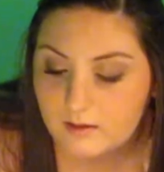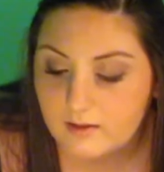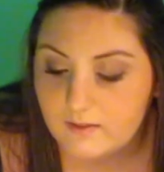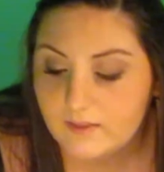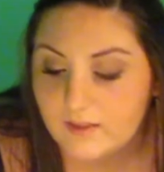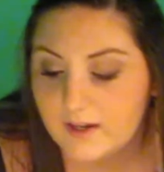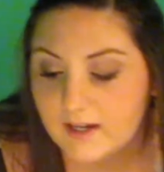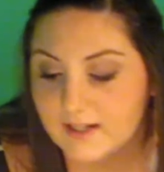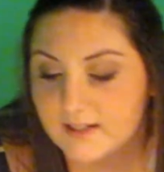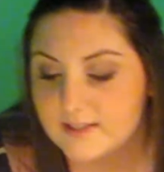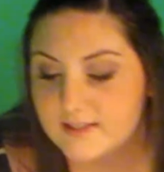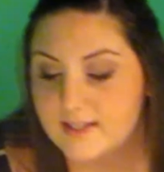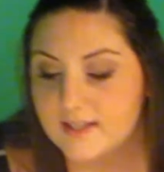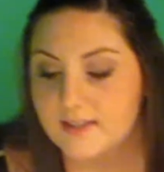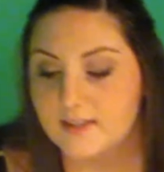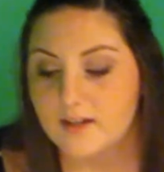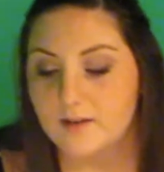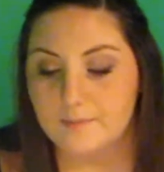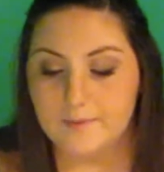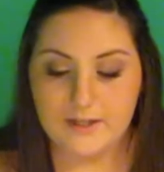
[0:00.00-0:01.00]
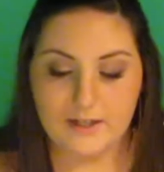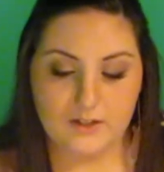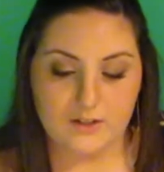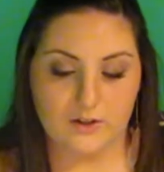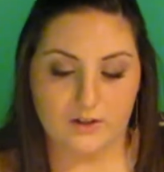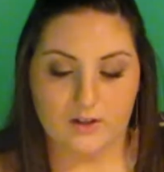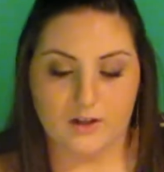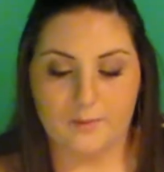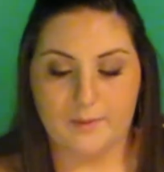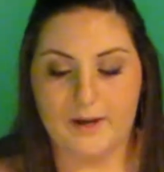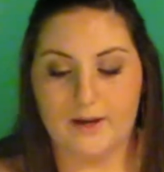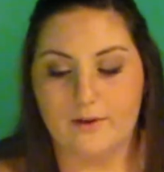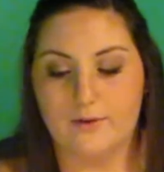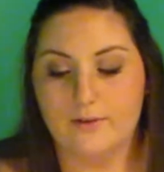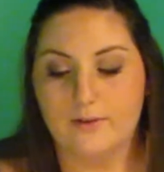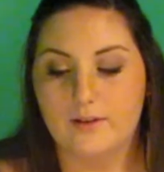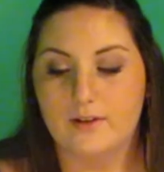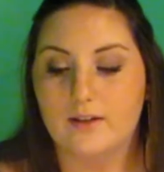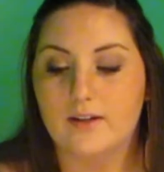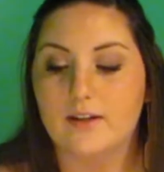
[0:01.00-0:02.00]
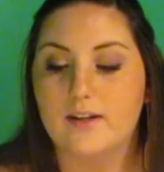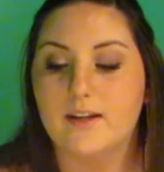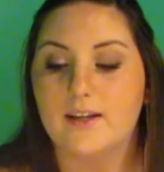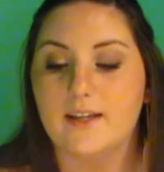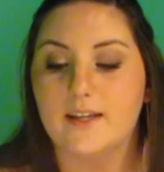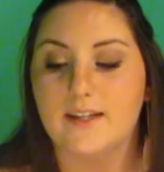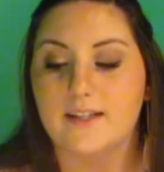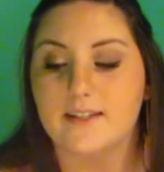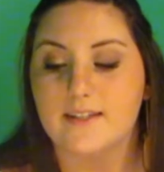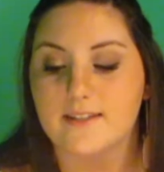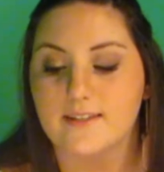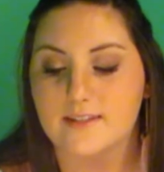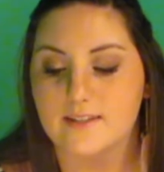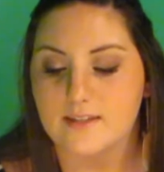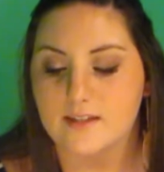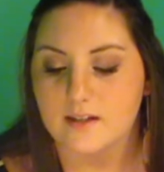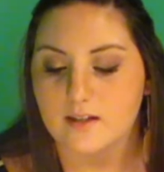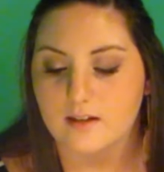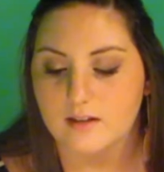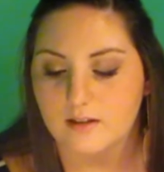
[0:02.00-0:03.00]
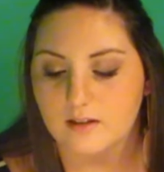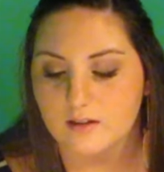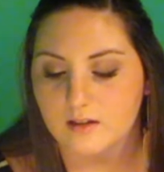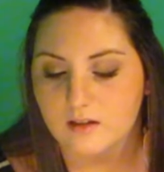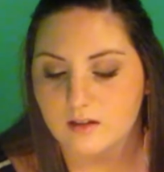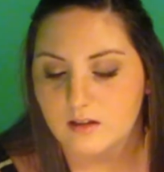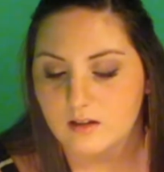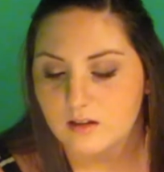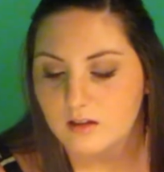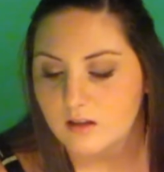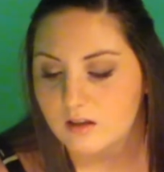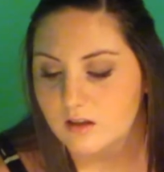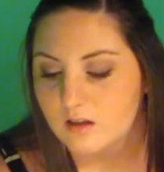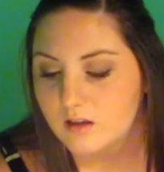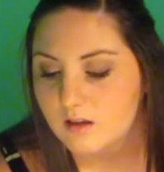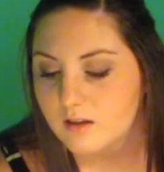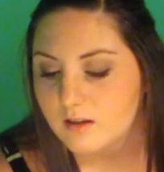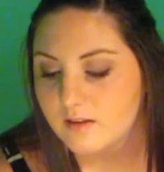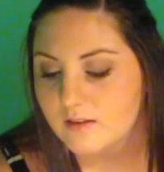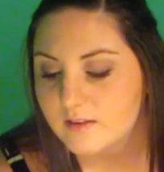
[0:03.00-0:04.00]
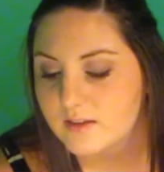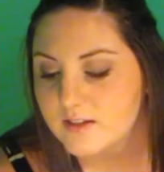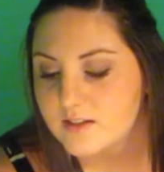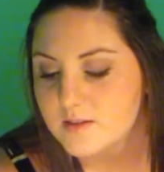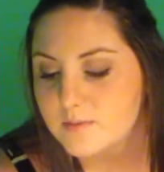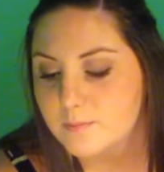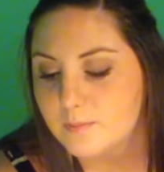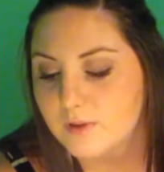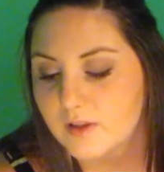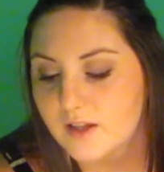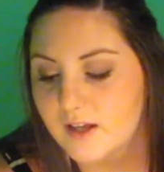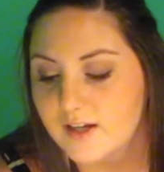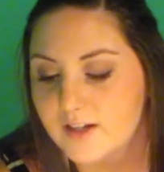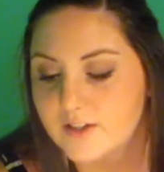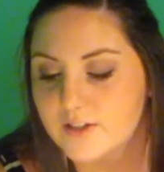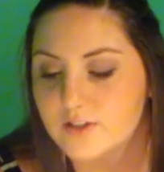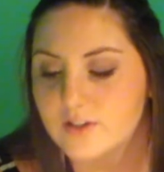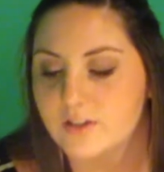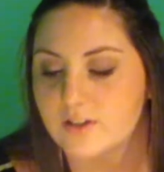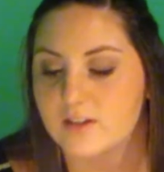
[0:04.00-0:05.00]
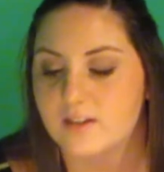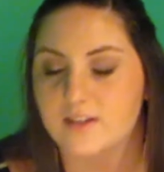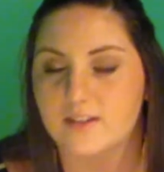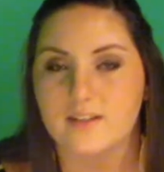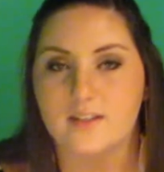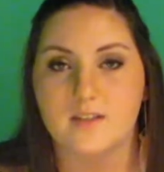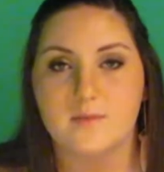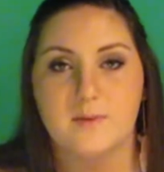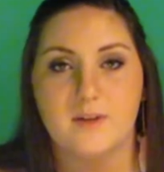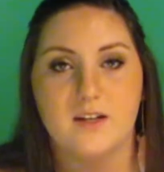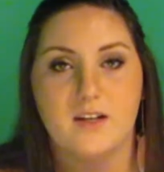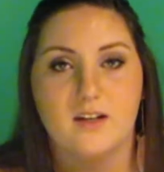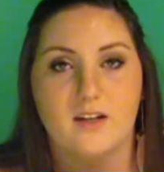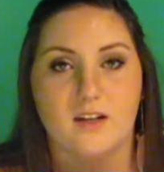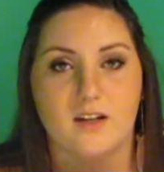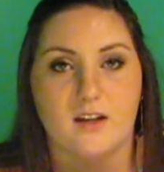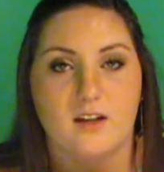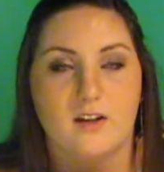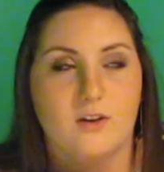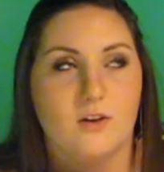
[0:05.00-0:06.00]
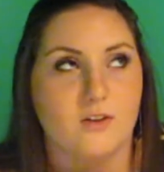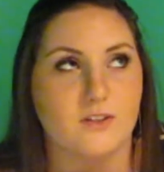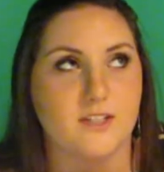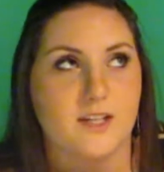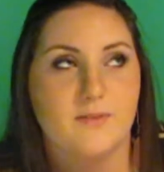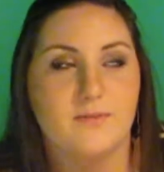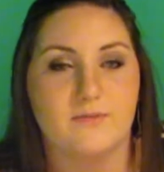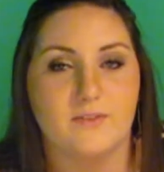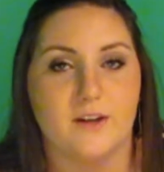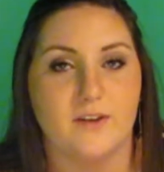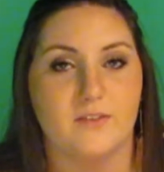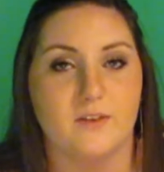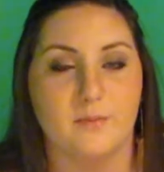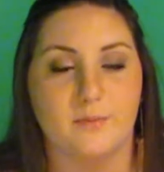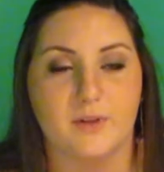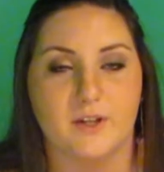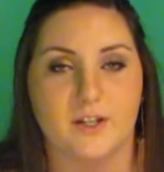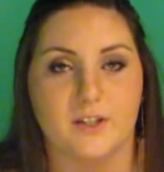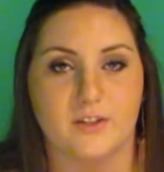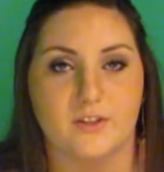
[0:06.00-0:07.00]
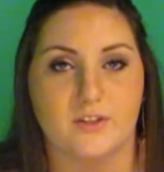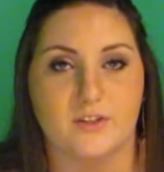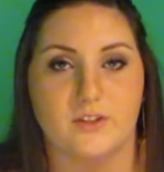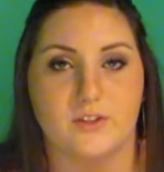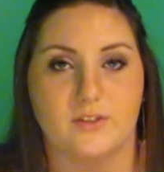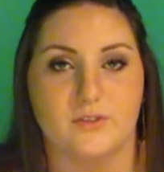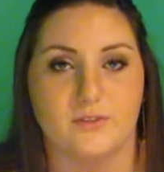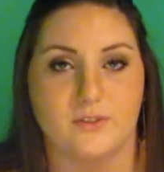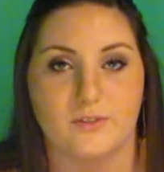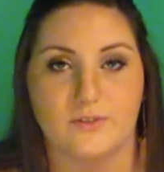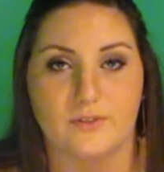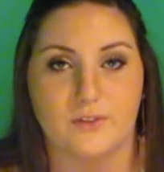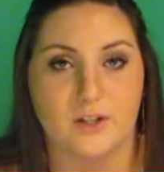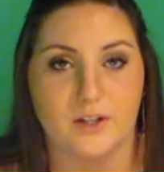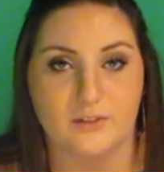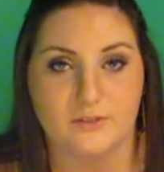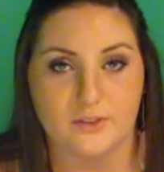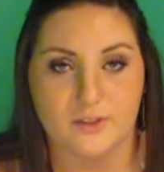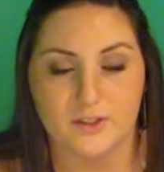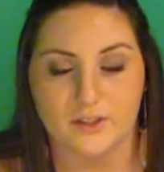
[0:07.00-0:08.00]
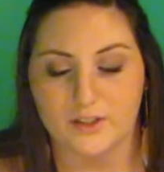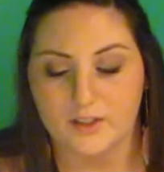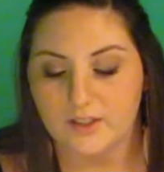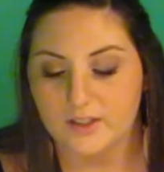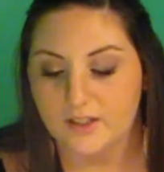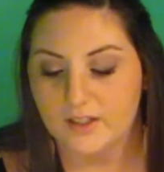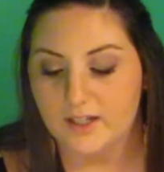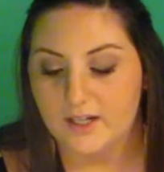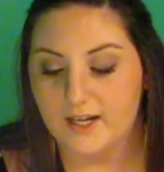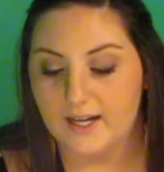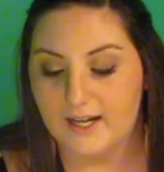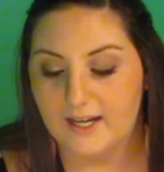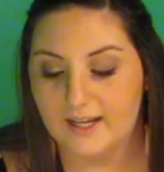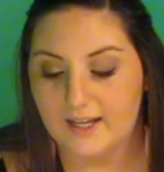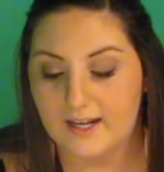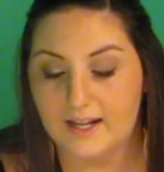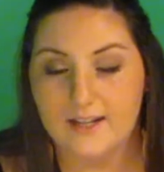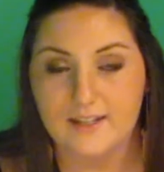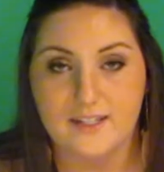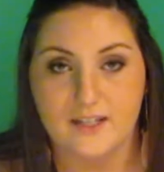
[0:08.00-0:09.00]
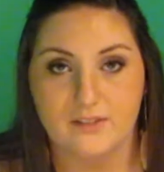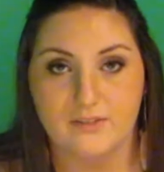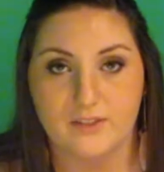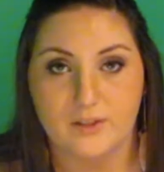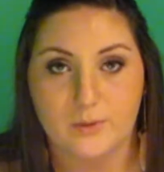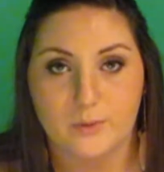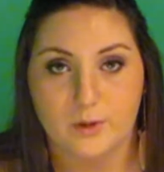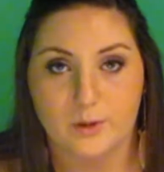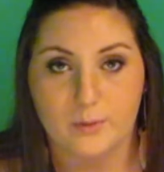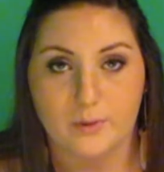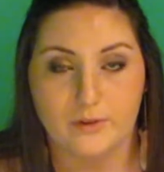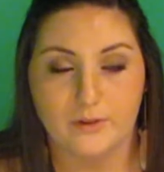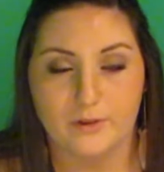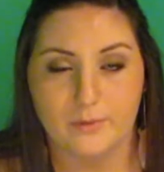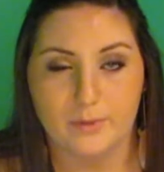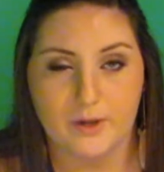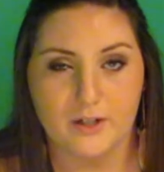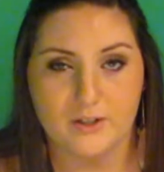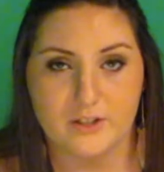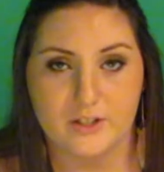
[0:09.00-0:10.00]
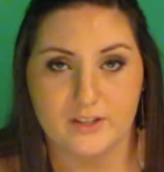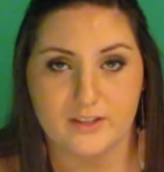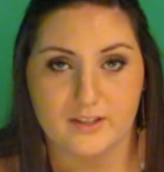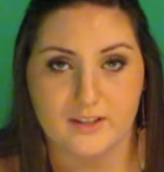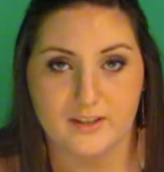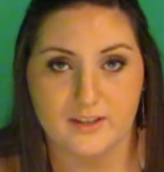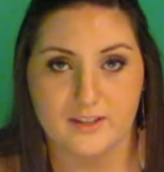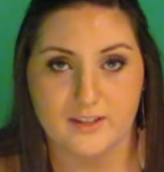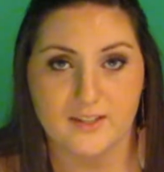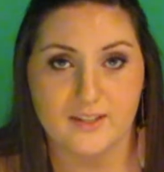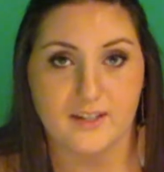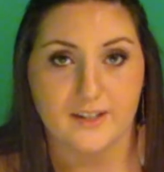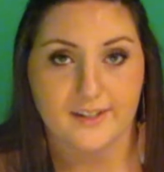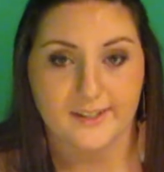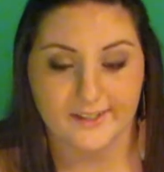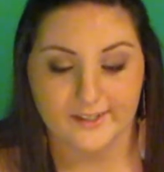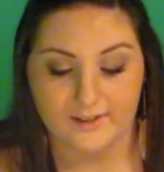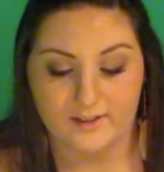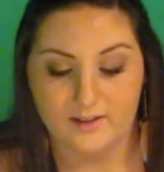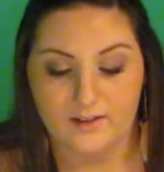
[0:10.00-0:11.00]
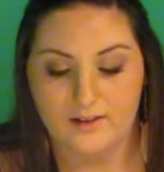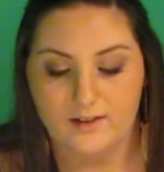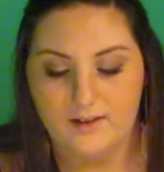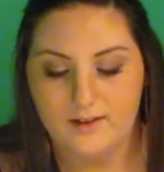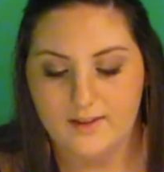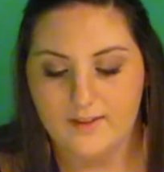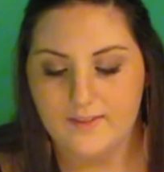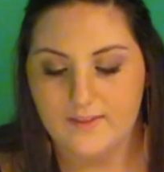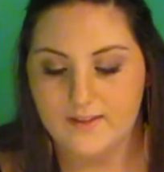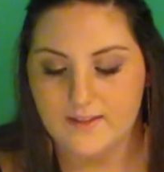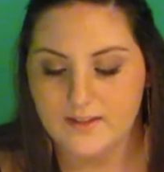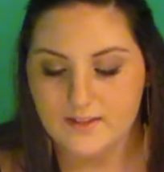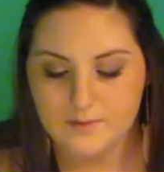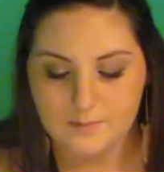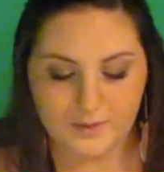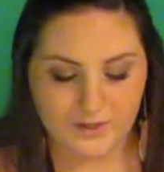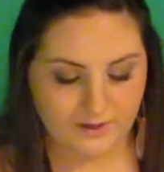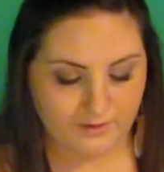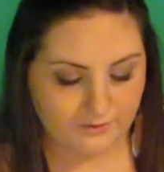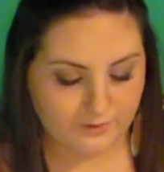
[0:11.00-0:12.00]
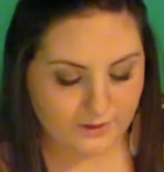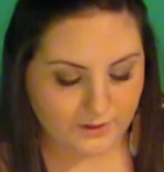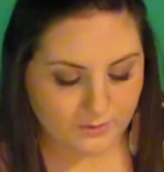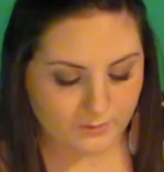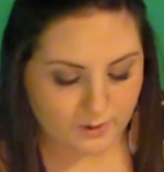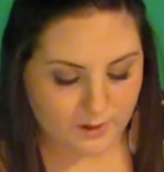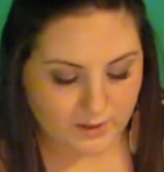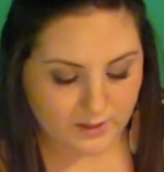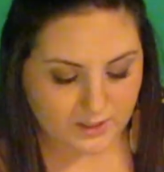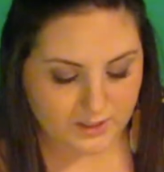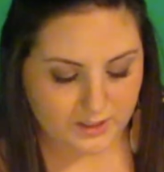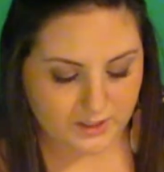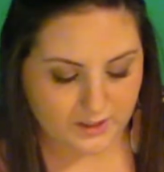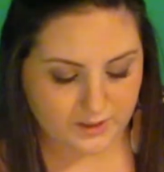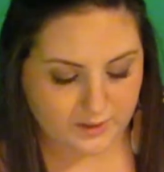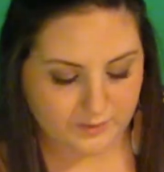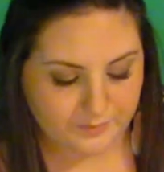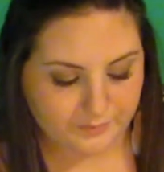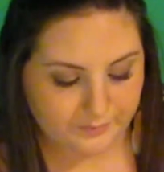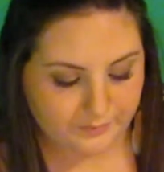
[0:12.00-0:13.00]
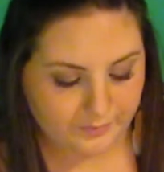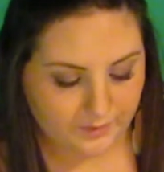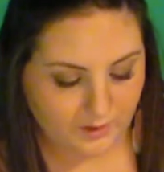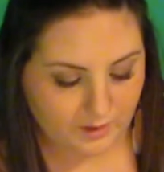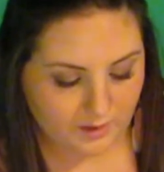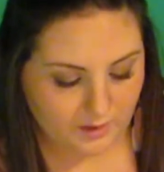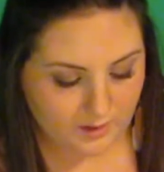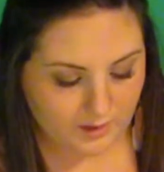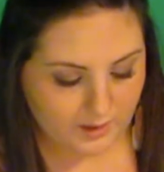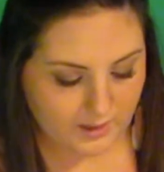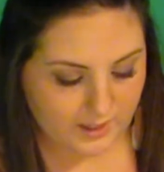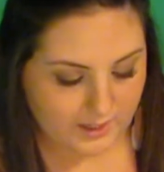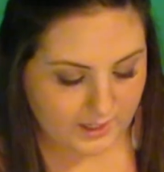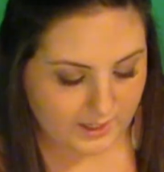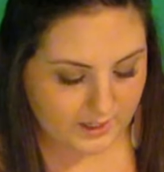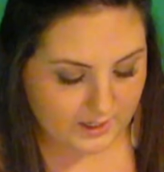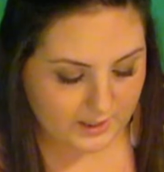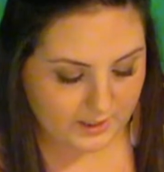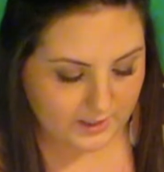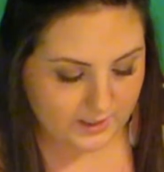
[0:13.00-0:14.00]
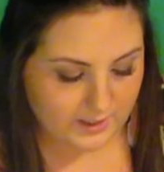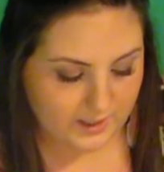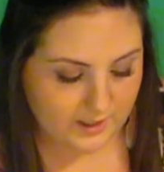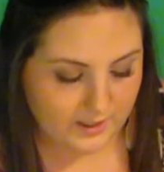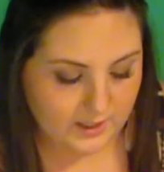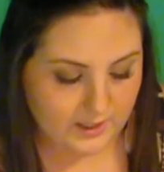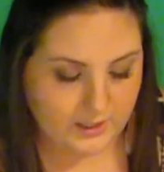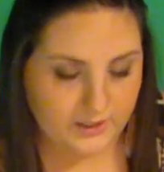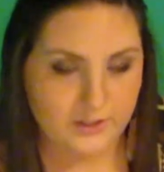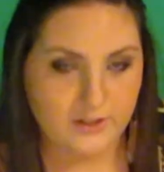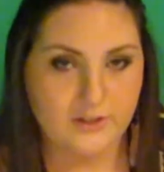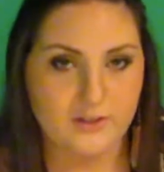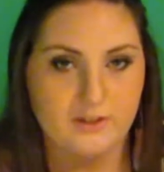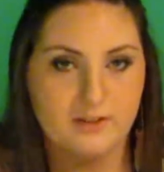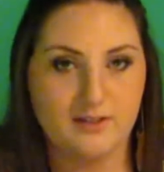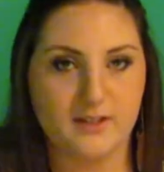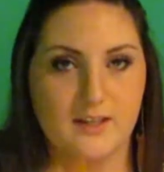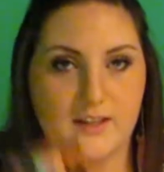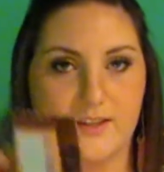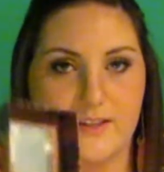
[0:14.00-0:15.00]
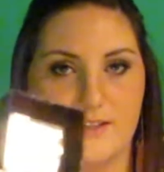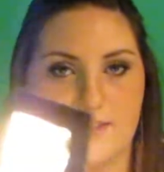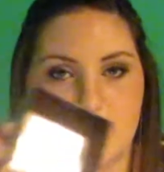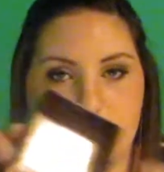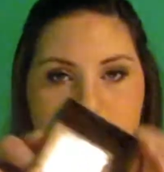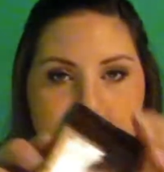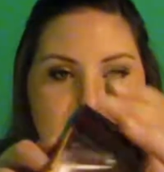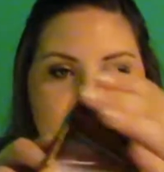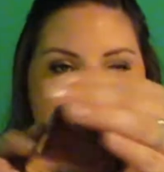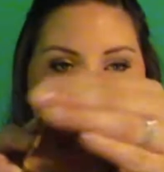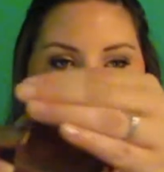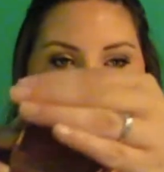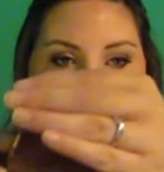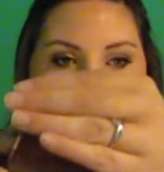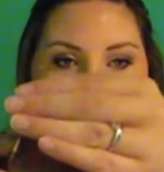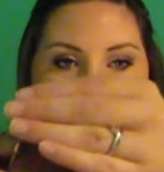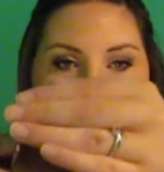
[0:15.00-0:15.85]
And the next thing that I'm going to talk about is this blush. This has been an all-time favorite blush for forever, and I definitely will be repurchasing this again. This is Benefit's Rocketeer, and it just looks like this inside.